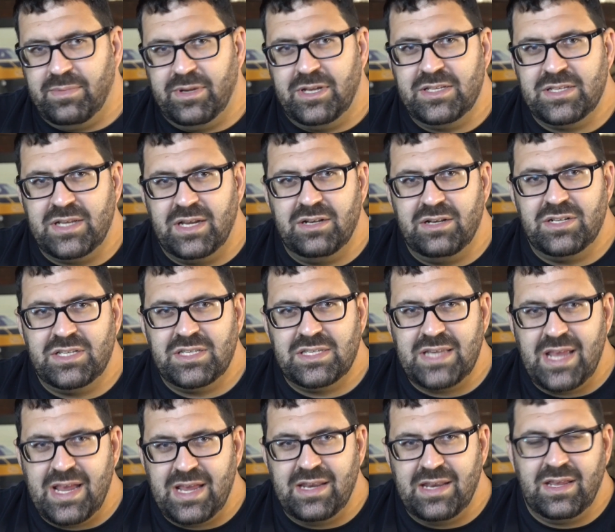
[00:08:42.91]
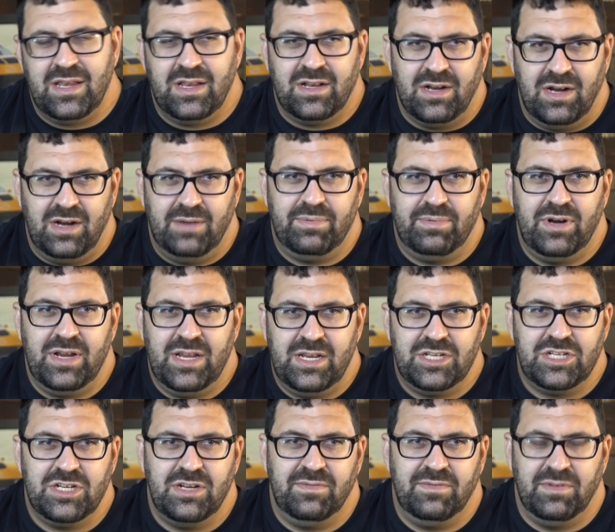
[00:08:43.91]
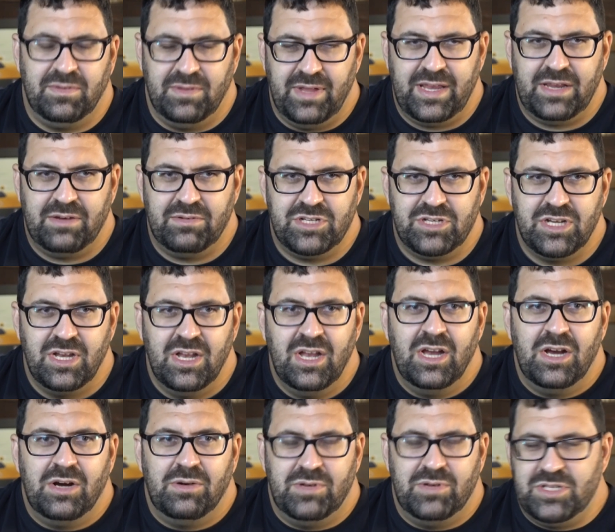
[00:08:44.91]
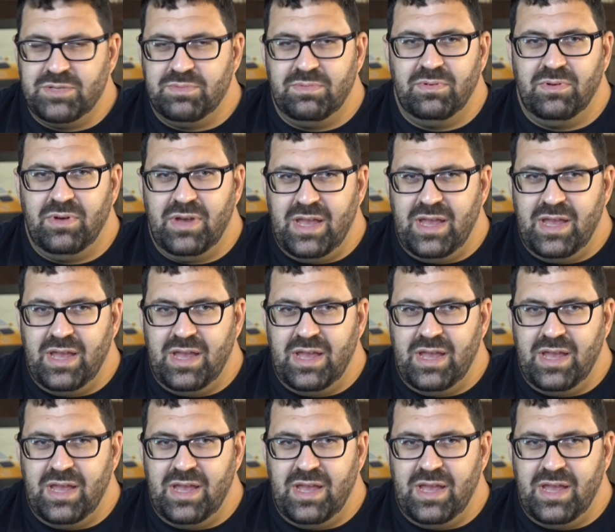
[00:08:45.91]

but his understanding and comprehension of the language was